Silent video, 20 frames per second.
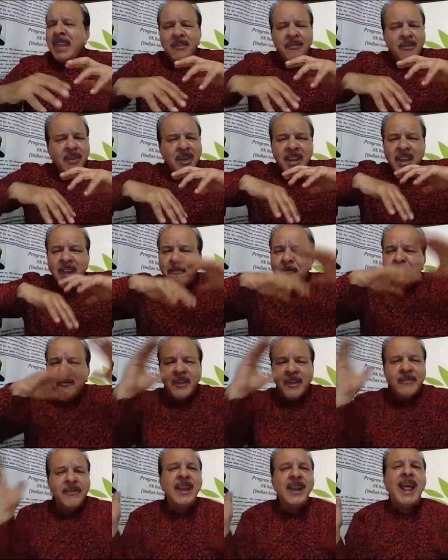if
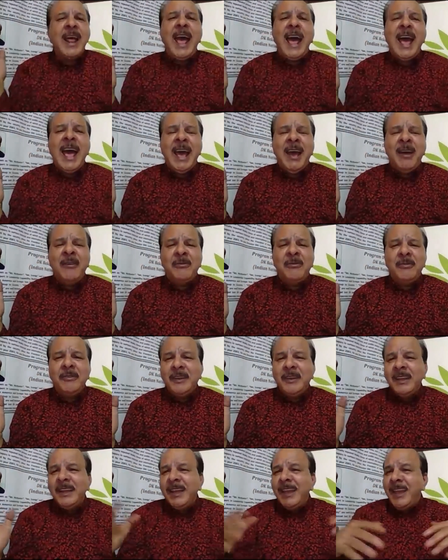we will have,
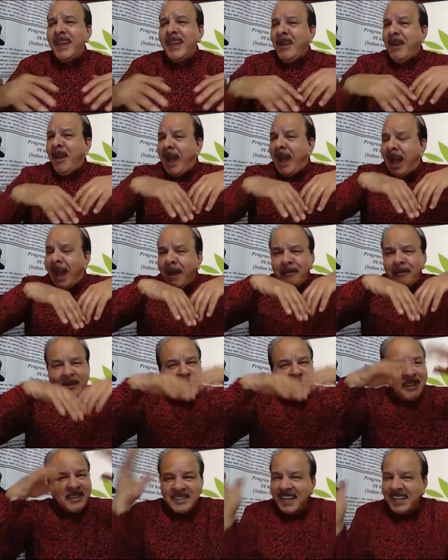
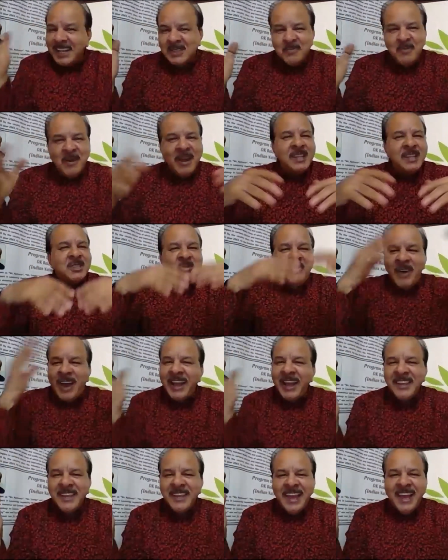after six months,
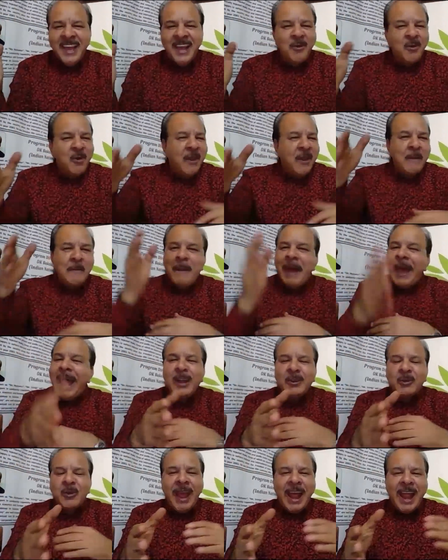one year, going
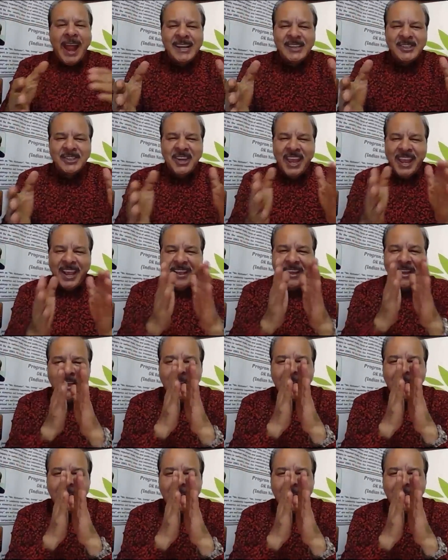back to handshake,